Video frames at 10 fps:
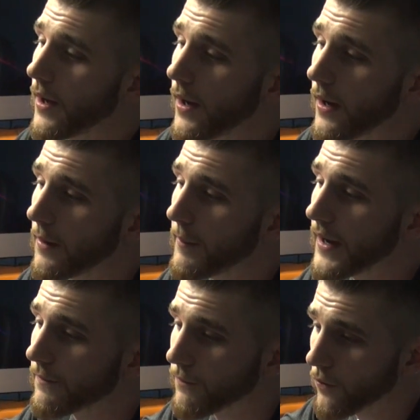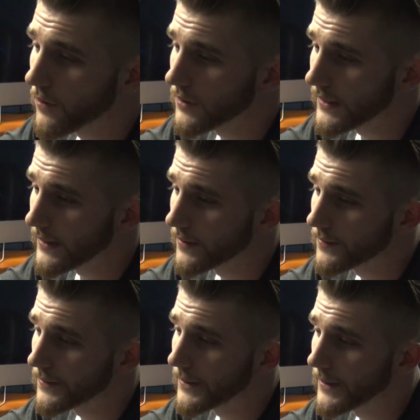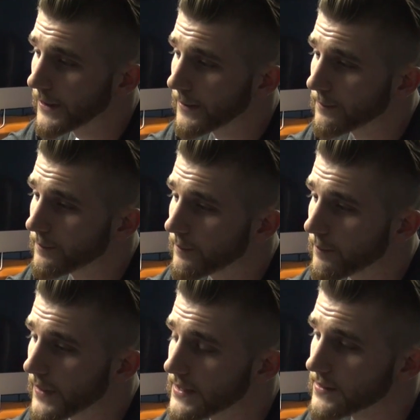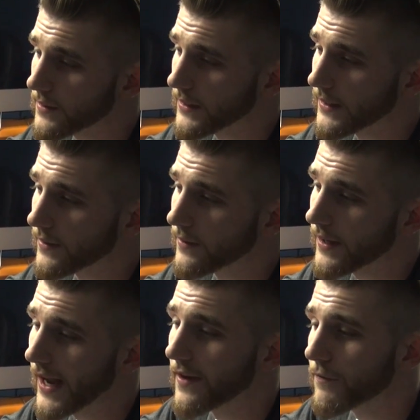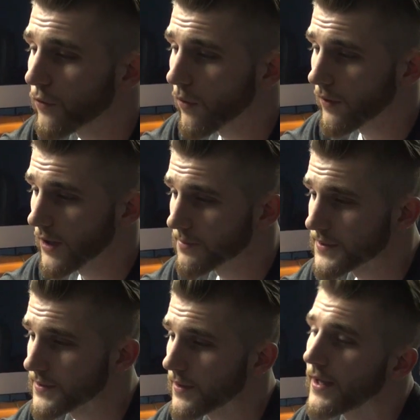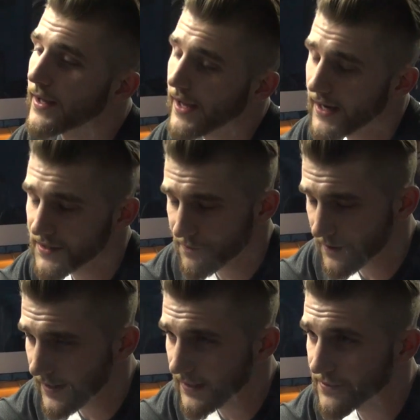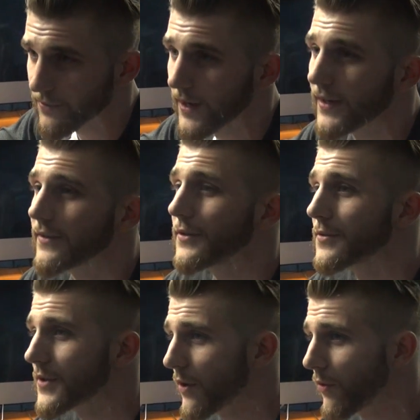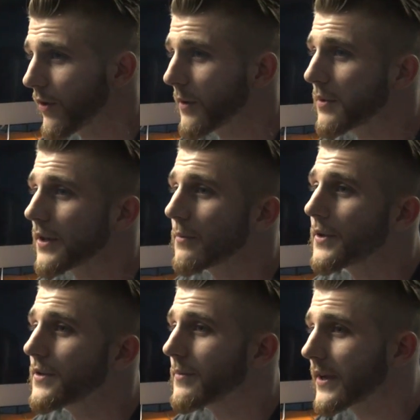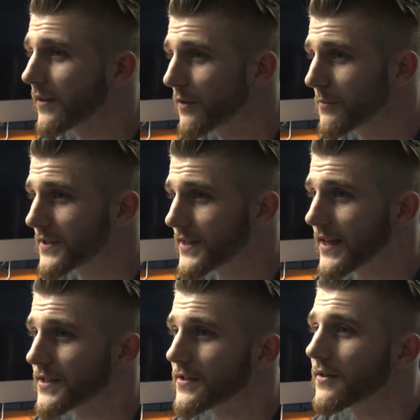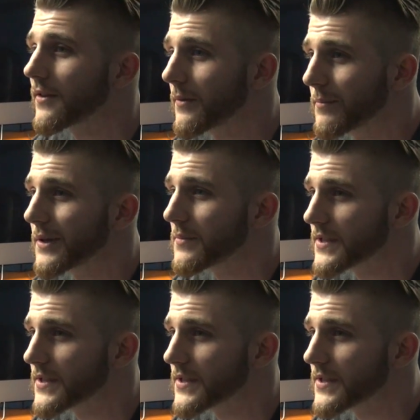Uh, metaphorically, um, basically, Candy for Grown Ups candy's for kids, right? You start growing up a little bit, you make a little mistakes, a little bit of